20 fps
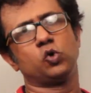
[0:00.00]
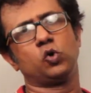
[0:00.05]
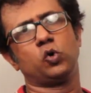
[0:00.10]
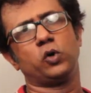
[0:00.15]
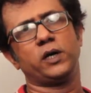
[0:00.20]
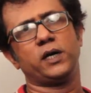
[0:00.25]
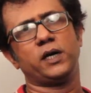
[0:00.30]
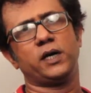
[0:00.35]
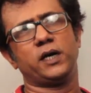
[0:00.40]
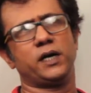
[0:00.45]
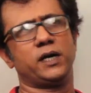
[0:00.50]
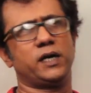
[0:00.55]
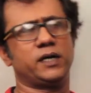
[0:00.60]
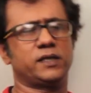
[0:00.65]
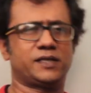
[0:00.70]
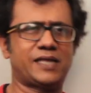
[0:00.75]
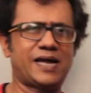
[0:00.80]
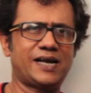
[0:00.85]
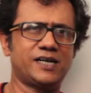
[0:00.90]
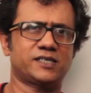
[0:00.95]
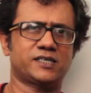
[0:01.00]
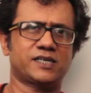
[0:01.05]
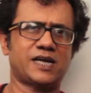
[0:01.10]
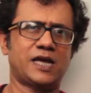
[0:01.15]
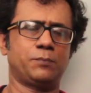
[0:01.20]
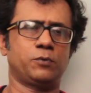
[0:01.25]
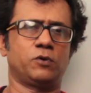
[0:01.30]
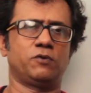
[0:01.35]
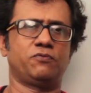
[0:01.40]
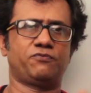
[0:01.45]
that type of
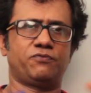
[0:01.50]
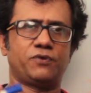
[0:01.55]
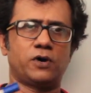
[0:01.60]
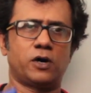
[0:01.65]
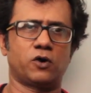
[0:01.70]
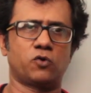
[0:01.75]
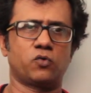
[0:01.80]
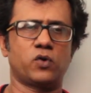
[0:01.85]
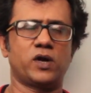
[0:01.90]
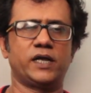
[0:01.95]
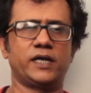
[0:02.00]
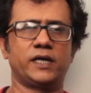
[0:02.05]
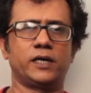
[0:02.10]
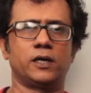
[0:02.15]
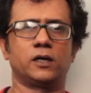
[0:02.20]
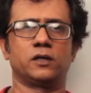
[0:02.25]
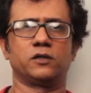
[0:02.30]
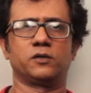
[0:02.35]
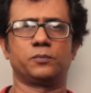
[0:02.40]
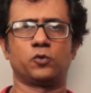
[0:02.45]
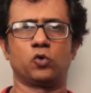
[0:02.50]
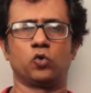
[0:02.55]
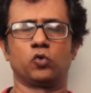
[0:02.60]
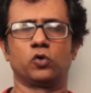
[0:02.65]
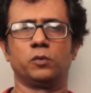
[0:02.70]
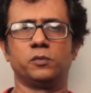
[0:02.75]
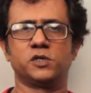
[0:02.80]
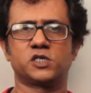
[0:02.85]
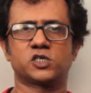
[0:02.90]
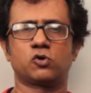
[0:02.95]
running the program is called the
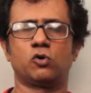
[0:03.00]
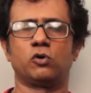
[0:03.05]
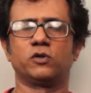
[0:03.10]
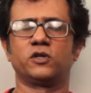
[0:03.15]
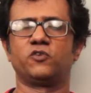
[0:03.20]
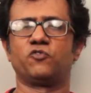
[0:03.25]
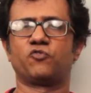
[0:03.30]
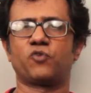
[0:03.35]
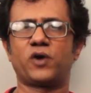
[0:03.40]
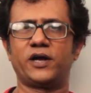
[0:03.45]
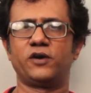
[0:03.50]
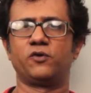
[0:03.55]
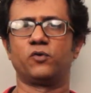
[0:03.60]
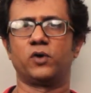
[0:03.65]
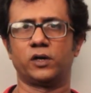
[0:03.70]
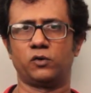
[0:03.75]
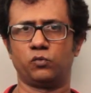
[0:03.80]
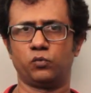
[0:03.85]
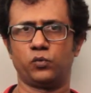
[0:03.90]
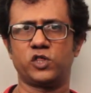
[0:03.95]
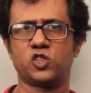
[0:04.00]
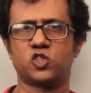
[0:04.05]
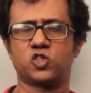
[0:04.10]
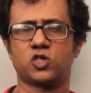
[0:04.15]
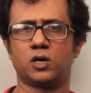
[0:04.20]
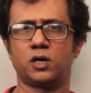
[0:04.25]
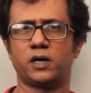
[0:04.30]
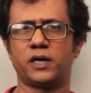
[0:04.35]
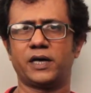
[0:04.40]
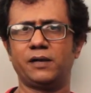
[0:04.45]
dry run, which
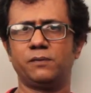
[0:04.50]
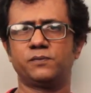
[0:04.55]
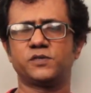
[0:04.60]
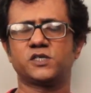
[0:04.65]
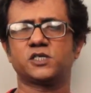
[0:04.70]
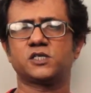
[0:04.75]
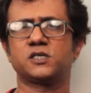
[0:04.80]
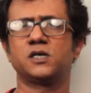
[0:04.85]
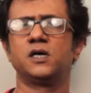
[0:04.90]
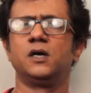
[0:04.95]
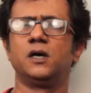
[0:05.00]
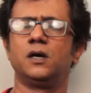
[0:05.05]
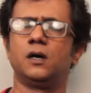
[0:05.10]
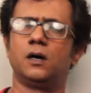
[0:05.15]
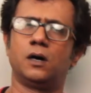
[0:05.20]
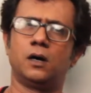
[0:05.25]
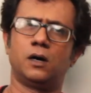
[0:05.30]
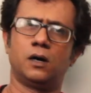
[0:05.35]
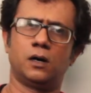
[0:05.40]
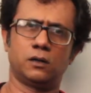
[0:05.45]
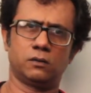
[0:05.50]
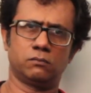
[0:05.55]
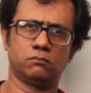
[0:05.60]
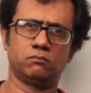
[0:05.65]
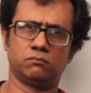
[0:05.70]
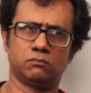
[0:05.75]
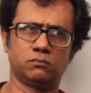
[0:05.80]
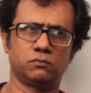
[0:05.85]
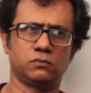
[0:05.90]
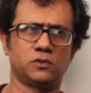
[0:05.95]
helps the
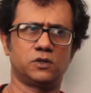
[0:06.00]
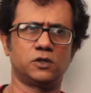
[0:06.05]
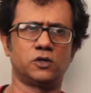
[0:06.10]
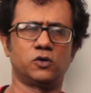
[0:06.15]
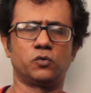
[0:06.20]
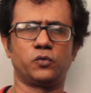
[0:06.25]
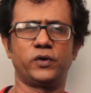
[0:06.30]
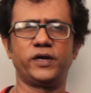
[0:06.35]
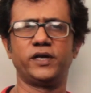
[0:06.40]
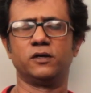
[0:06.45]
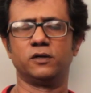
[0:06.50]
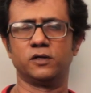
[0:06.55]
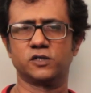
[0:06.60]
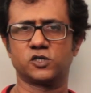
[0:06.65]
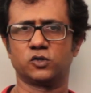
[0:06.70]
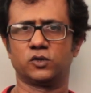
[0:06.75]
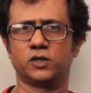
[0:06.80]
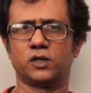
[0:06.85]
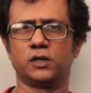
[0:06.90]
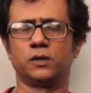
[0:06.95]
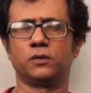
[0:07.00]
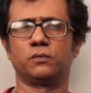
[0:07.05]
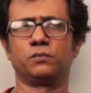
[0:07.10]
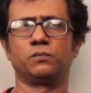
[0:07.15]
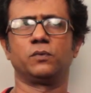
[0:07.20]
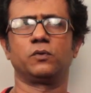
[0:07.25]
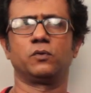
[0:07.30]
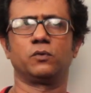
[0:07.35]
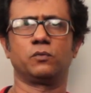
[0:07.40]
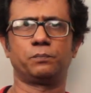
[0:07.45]
readers, the people
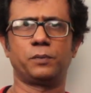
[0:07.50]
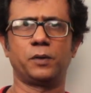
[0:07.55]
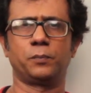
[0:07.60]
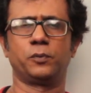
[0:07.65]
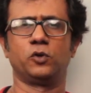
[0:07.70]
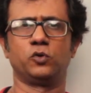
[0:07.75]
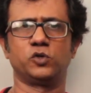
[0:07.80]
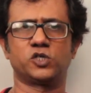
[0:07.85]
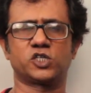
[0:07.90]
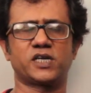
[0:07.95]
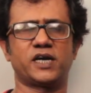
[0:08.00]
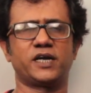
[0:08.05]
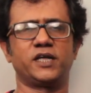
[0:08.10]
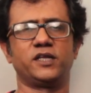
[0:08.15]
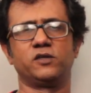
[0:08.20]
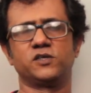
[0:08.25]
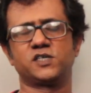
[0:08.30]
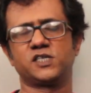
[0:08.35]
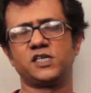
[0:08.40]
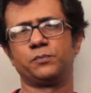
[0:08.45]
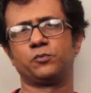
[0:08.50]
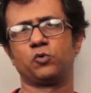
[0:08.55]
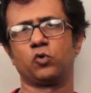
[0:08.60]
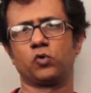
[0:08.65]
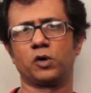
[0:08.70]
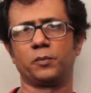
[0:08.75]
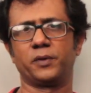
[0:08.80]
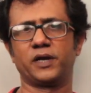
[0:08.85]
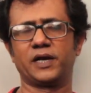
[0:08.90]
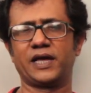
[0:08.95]
who study the C programming
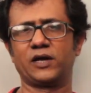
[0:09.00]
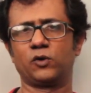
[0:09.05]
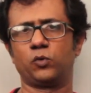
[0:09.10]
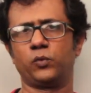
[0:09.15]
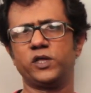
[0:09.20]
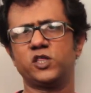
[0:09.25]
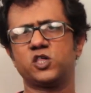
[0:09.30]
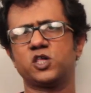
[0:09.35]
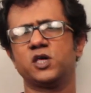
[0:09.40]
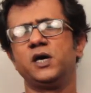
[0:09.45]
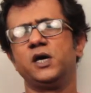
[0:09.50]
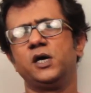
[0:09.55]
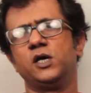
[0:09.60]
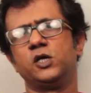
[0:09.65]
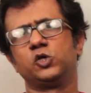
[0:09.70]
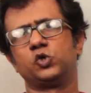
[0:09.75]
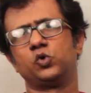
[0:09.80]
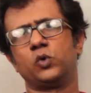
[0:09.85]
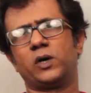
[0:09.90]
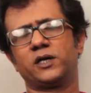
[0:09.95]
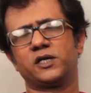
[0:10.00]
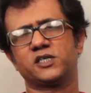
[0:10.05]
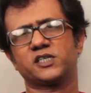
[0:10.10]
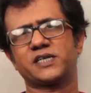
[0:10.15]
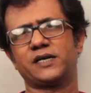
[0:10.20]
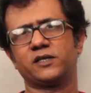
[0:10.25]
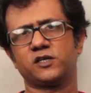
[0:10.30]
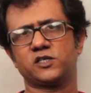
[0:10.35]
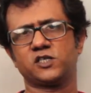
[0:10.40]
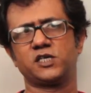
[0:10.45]
language, to understand the C
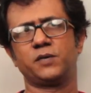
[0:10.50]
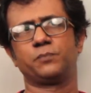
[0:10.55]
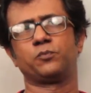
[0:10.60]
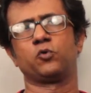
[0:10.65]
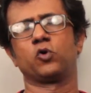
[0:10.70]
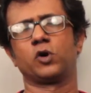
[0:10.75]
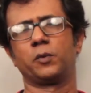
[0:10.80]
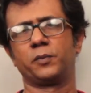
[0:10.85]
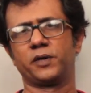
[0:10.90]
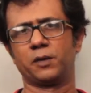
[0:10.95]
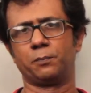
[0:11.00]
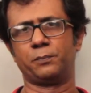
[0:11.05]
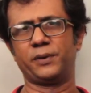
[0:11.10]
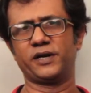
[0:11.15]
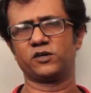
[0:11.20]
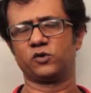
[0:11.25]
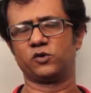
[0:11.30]
programming in a better way.